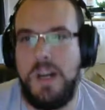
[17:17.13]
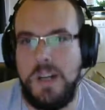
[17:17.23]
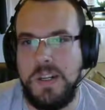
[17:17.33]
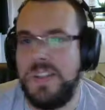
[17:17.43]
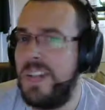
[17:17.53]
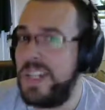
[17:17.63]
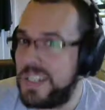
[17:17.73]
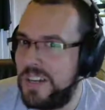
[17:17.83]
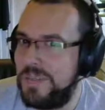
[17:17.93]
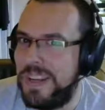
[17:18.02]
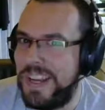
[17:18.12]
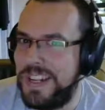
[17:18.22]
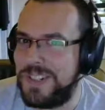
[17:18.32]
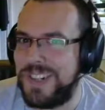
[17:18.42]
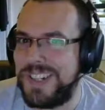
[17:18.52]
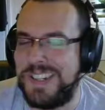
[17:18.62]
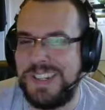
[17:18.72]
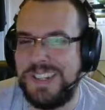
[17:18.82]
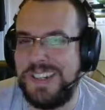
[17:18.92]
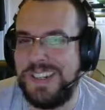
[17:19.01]
So that's going to be
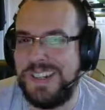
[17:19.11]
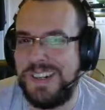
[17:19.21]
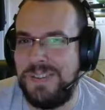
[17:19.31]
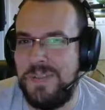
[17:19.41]
interesting. I